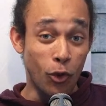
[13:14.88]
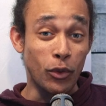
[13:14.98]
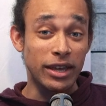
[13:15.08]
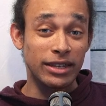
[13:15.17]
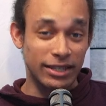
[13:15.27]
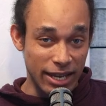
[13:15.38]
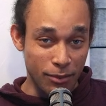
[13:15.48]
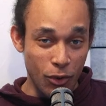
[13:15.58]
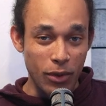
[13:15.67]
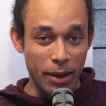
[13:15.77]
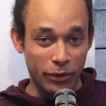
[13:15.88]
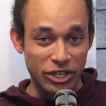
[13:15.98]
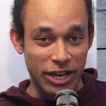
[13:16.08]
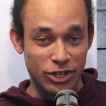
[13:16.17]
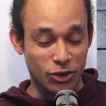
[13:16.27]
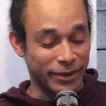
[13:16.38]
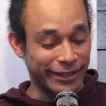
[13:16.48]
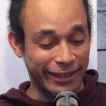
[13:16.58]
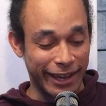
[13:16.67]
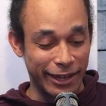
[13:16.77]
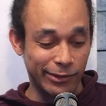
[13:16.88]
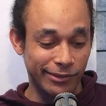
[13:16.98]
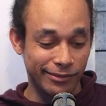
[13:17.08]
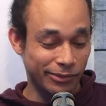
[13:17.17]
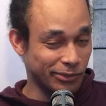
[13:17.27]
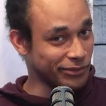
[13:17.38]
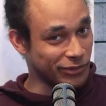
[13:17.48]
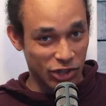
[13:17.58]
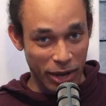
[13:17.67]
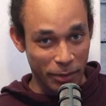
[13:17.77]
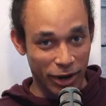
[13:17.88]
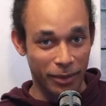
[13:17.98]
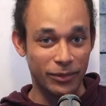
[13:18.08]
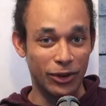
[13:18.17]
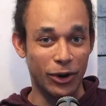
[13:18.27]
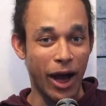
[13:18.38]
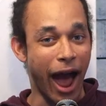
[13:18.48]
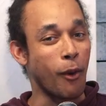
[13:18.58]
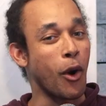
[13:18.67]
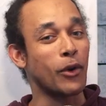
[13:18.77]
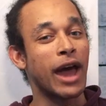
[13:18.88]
cheap. We Temu, we appreciate you, but like step it up. You know, yeah. I won't,